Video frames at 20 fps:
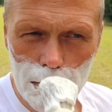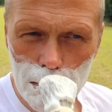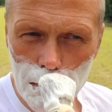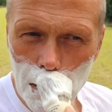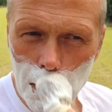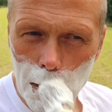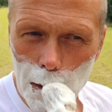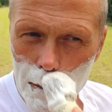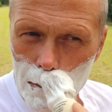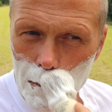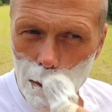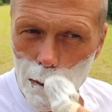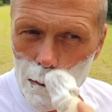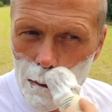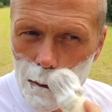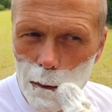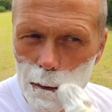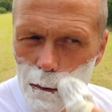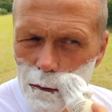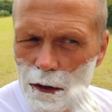of lime
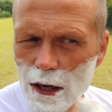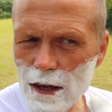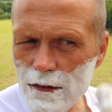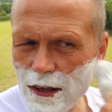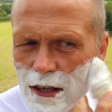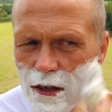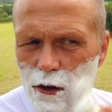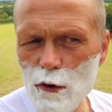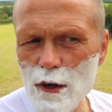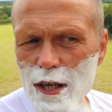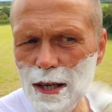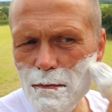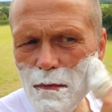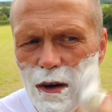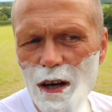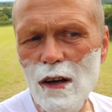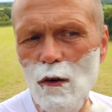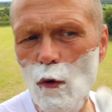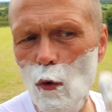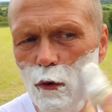shaving
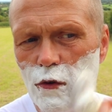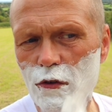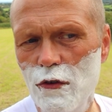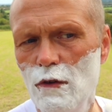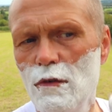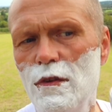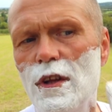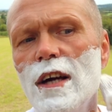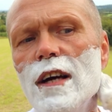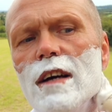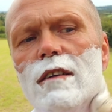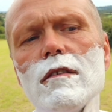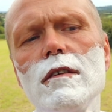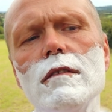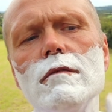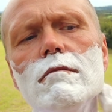cream, and also their,